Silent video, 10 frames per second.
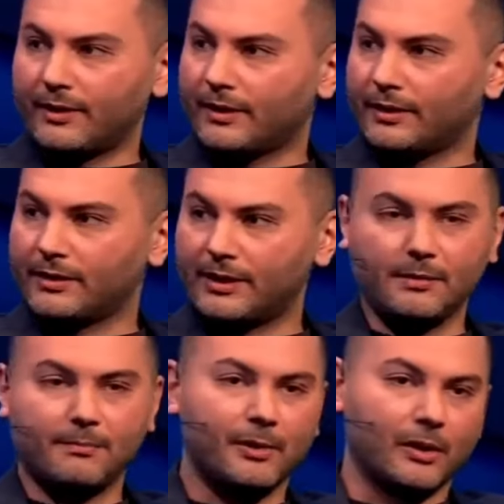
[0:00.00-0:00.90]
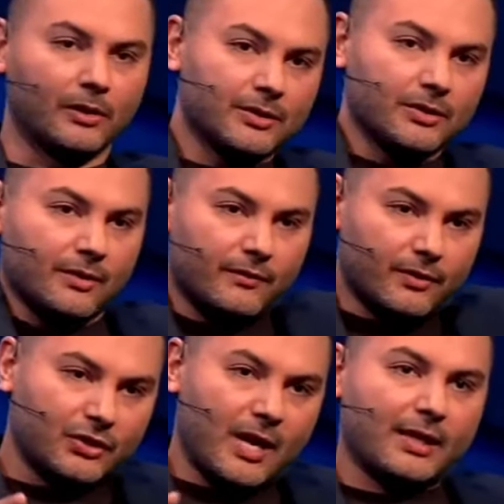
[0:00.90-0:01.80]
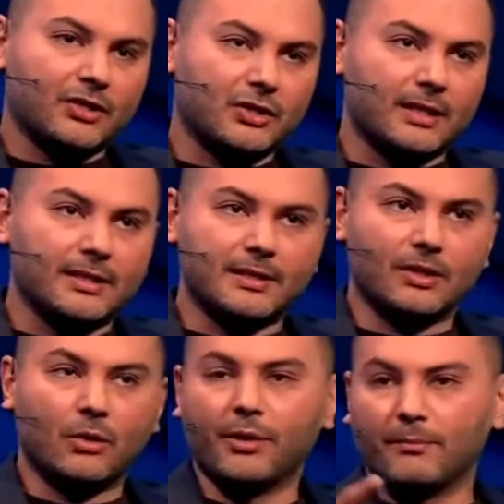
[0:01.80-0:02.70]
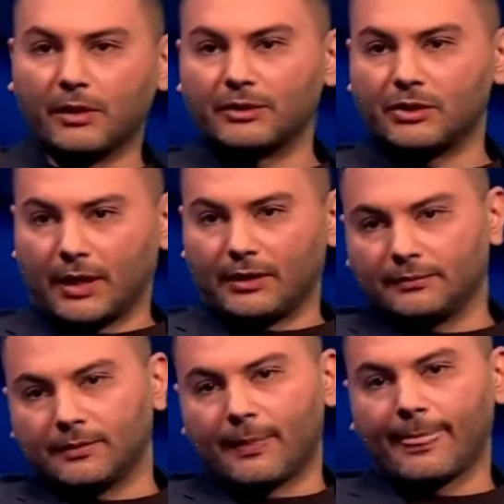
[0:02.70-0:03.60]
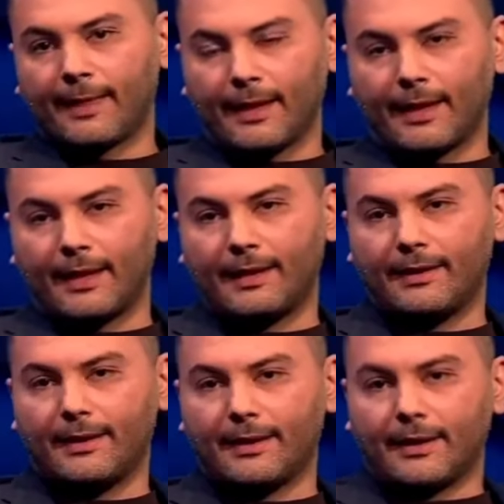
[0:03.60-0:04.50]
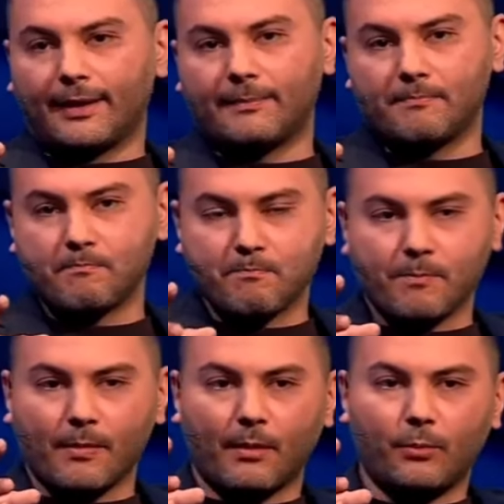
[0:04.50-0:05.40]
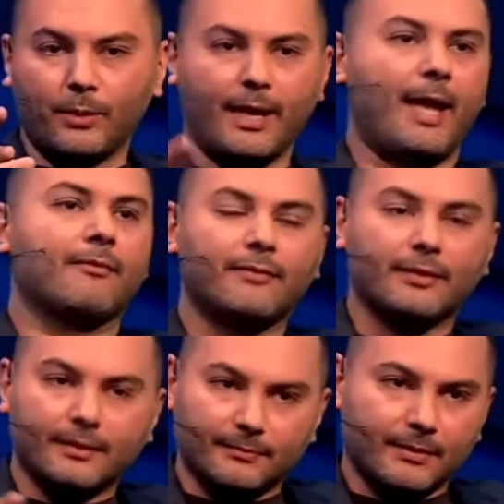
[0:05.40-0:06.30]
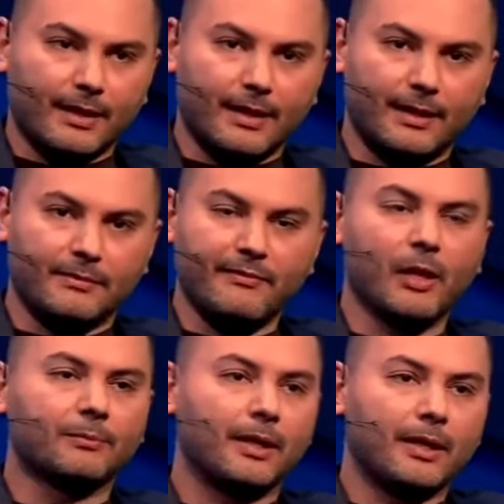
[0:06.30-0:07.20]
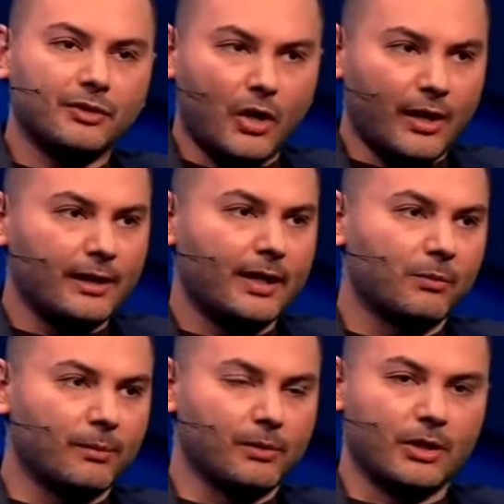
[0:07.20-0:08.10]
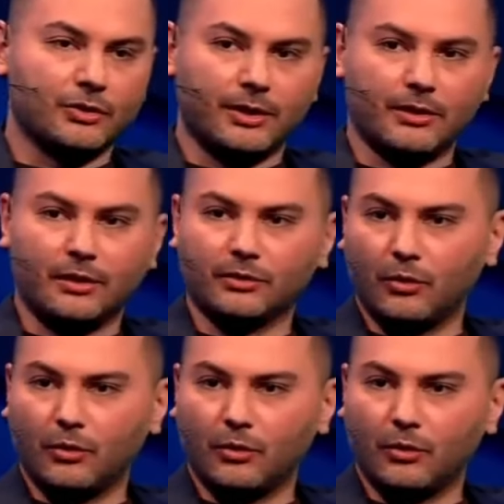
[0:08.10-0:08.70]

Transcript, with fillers: the key pillars of our strategy is going multi-chain. And we have developed an entire layer one blockchain called